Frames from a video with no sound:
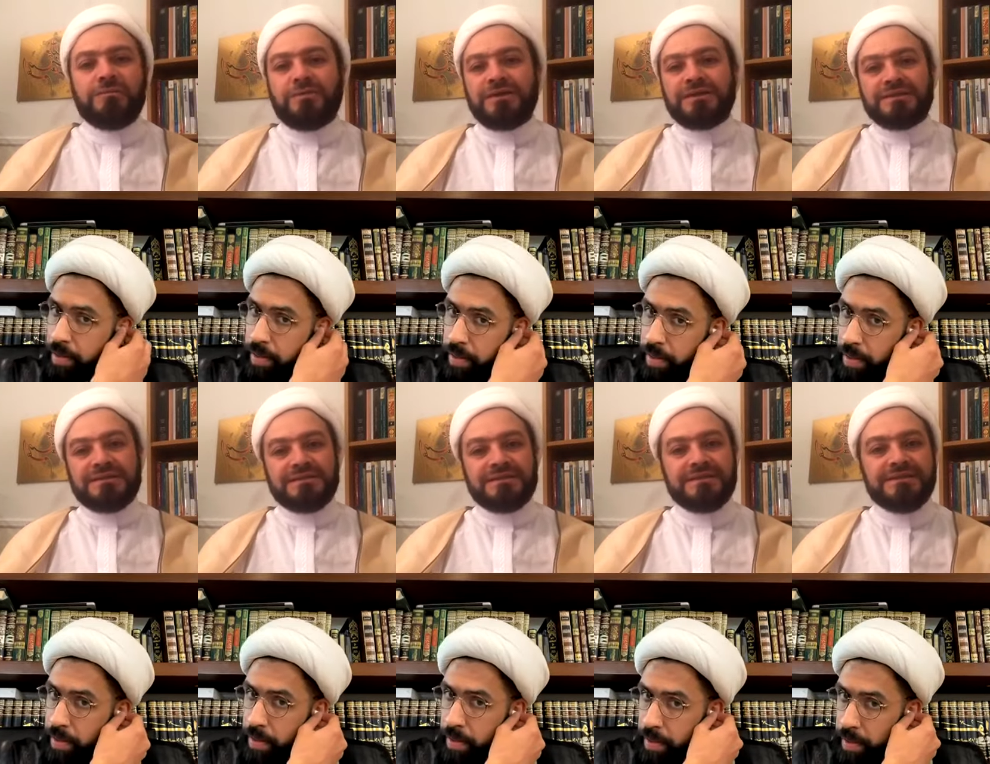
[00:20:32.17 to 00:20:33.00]
Speaker 1: brothers and
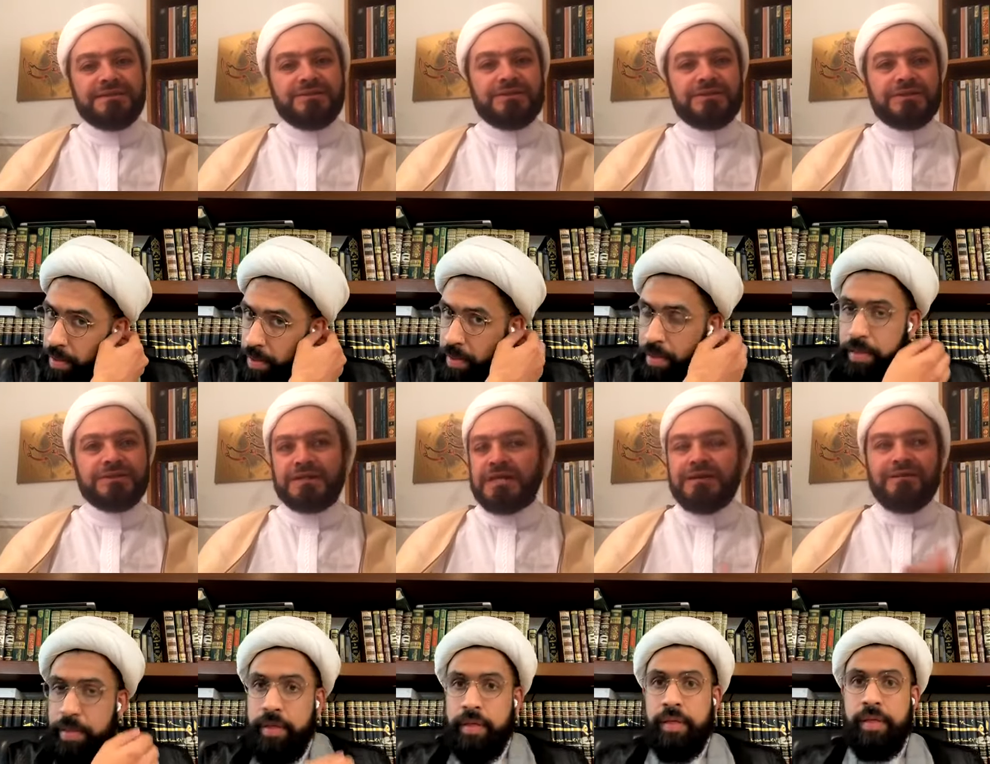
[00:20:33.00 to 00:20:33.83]
sisters,
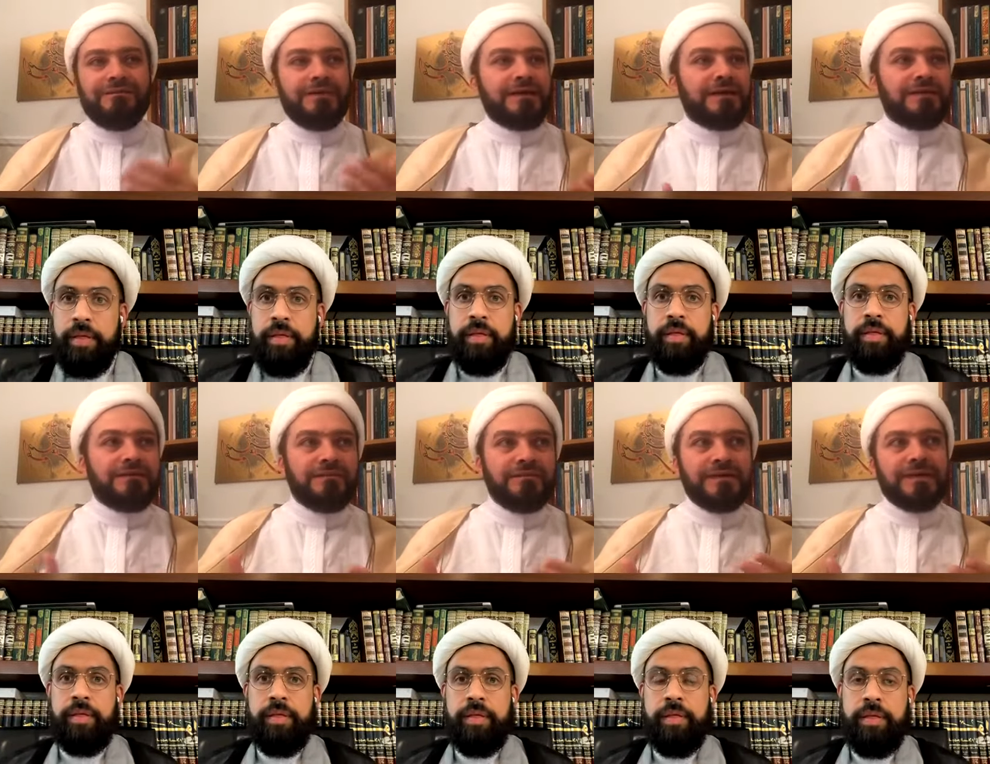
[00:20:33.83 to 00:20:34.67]
we
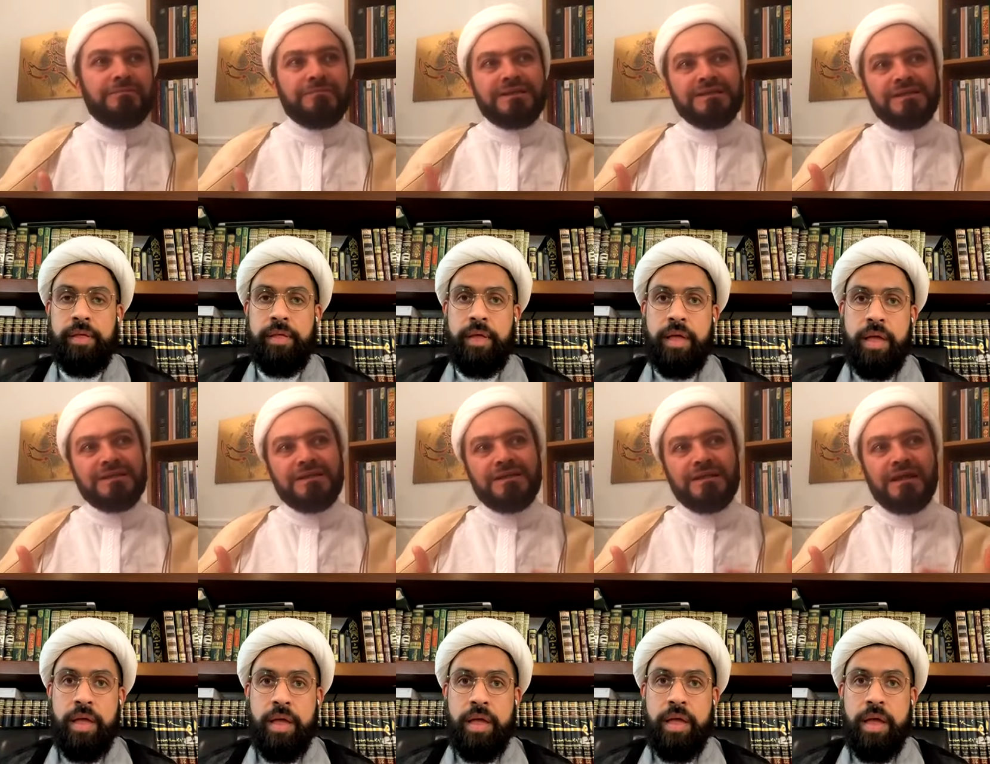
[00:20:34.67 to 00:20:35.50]
can we can
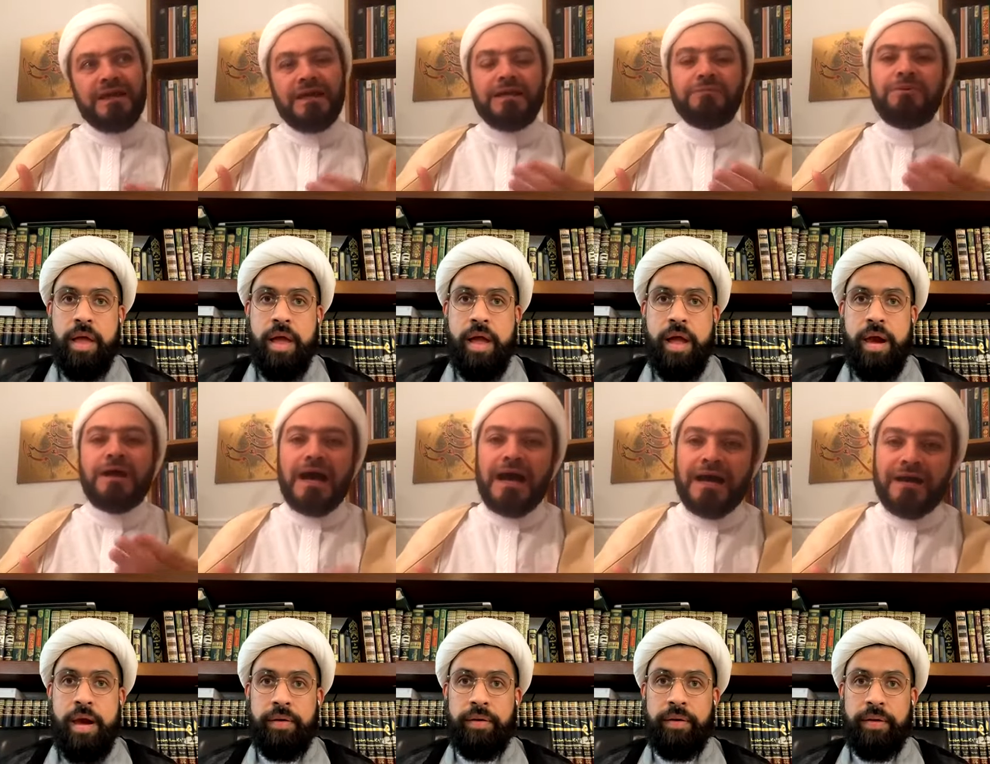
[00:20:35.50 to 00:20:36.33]
basically help
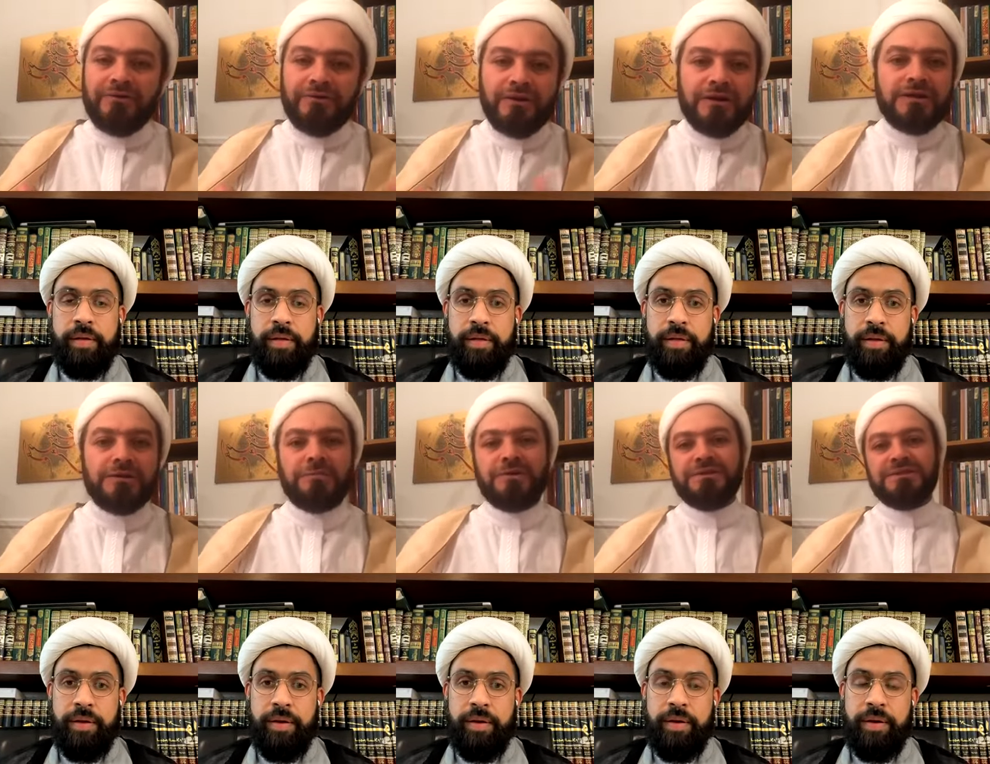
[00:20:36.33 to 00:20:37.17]
our younger
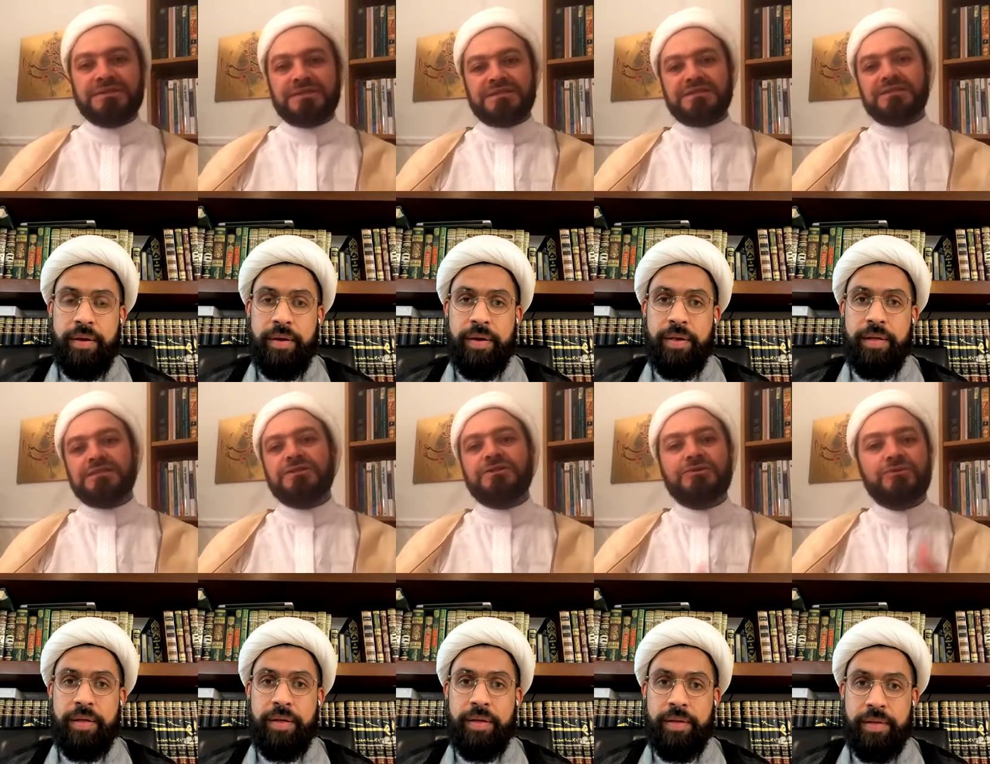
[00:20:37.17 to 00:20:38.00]
brothers and
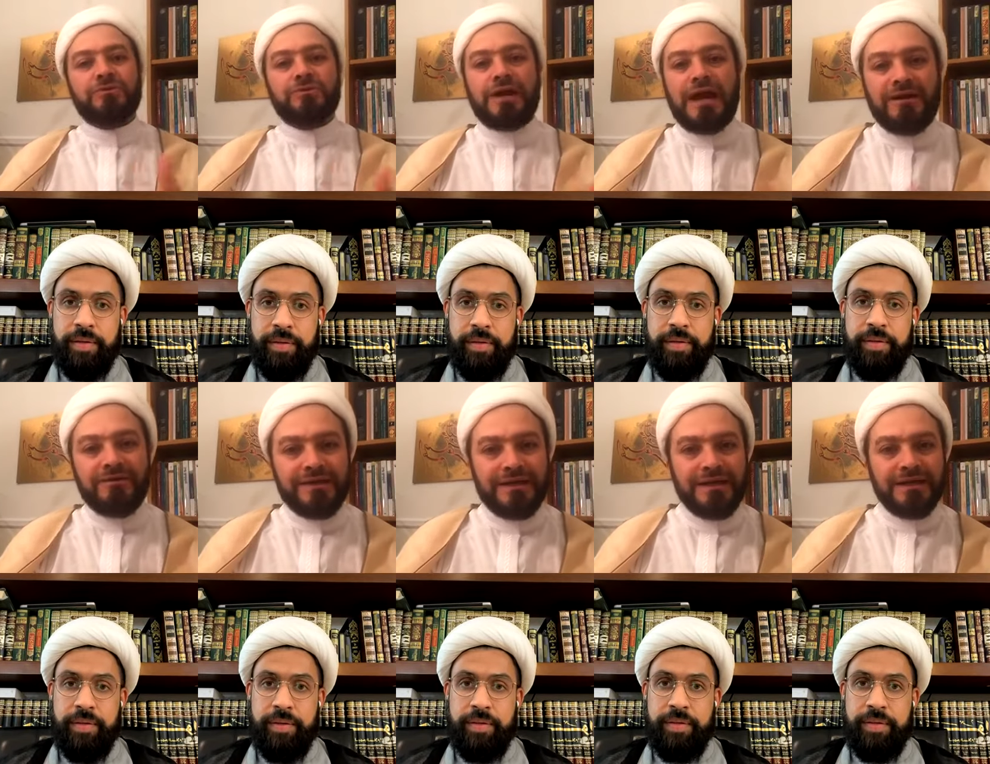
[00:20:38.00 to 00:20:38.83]
sisters or our
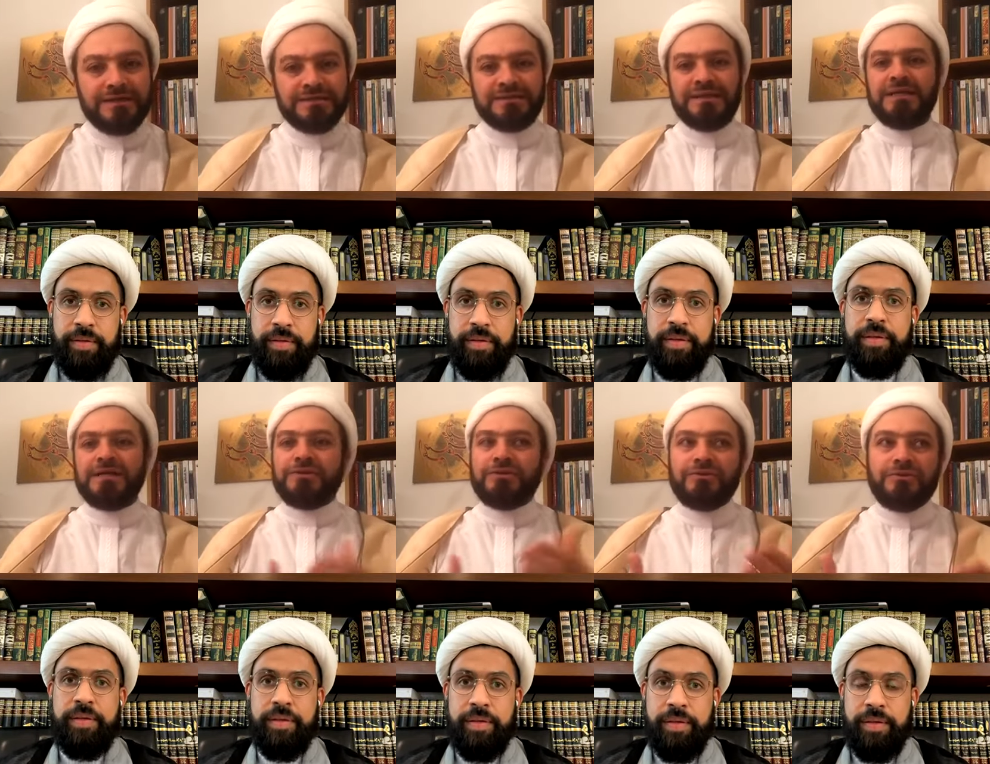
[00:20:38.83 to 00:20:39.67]
kids
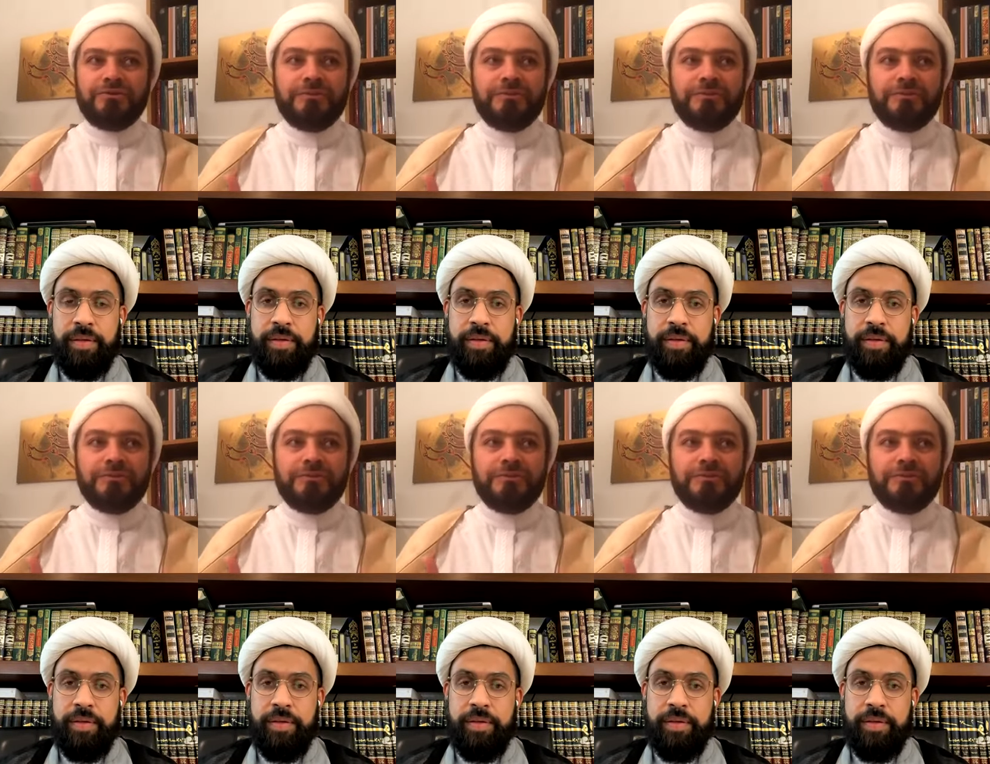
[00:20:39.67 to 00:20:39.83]
to